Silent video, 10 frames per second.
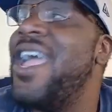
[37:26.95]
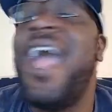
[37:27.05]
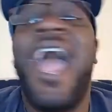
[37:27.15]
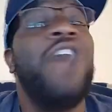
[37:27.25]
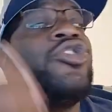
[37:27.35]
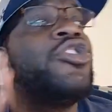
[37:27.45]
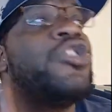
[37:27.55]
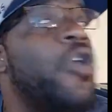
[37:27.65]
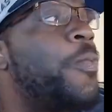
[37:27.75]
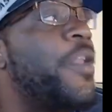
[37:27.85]
How
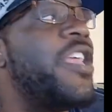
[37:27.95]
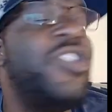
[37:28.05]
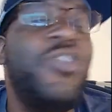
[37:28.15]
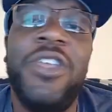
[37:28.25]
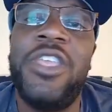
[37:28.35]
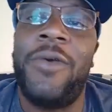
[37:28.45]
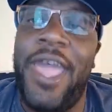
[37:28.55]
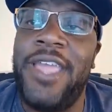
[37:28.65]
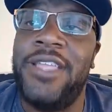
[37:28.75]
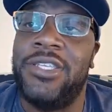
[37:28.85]
stupid is you and your
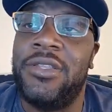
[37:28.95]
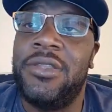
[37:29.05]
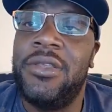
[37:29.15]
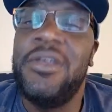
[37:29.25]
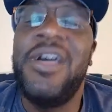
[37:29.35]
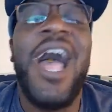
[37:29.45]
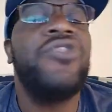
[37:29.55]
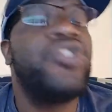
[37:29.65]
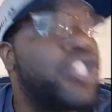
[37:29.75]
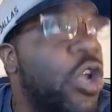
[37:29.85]
agent? How
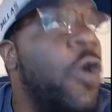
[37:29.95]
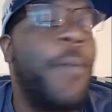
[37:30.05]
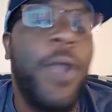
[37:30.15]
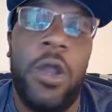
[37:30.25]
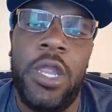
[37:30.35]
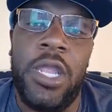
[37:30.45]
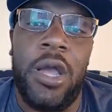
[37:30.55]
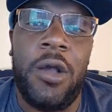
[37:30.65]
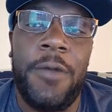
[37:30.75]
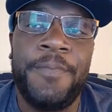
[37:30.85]
stupid are
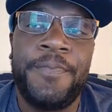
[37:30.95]
y'all?